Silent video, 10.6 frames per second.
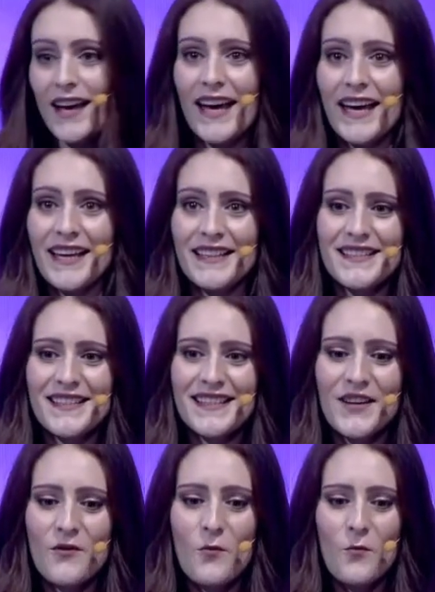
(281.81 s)
And
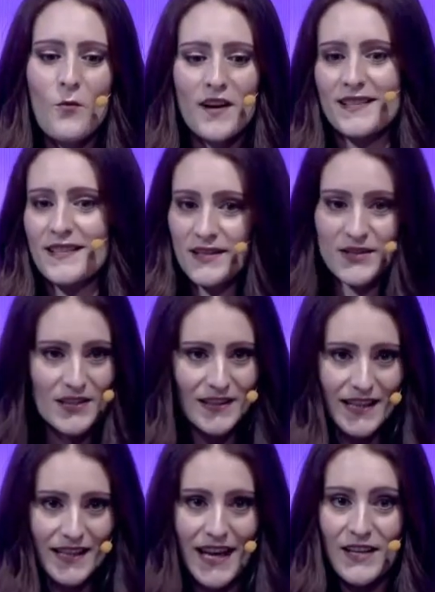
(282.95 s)
what does this look
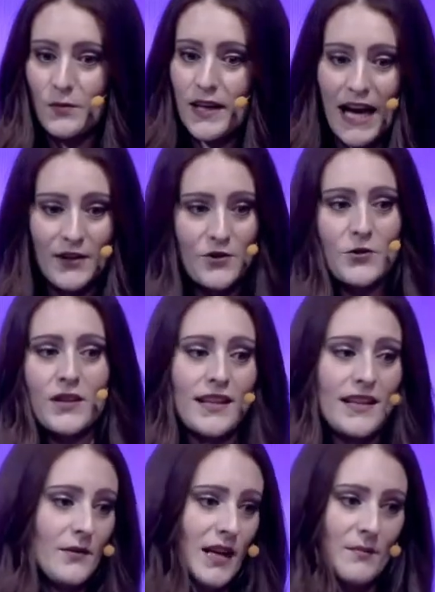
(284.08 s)
like? And we
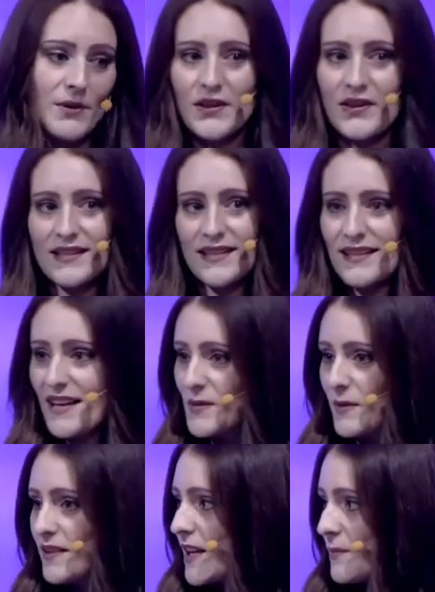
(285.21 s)
actually, when I built this
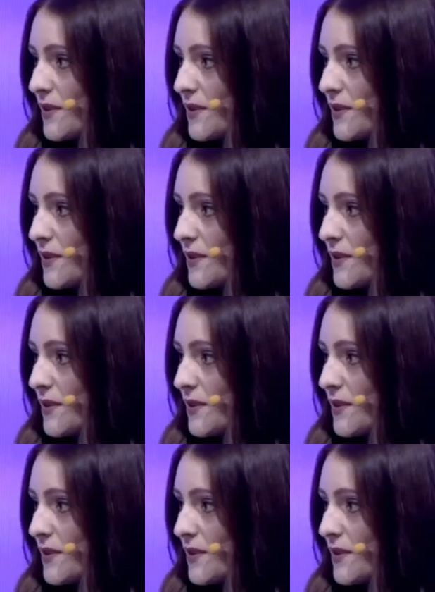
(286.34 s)
assessment, I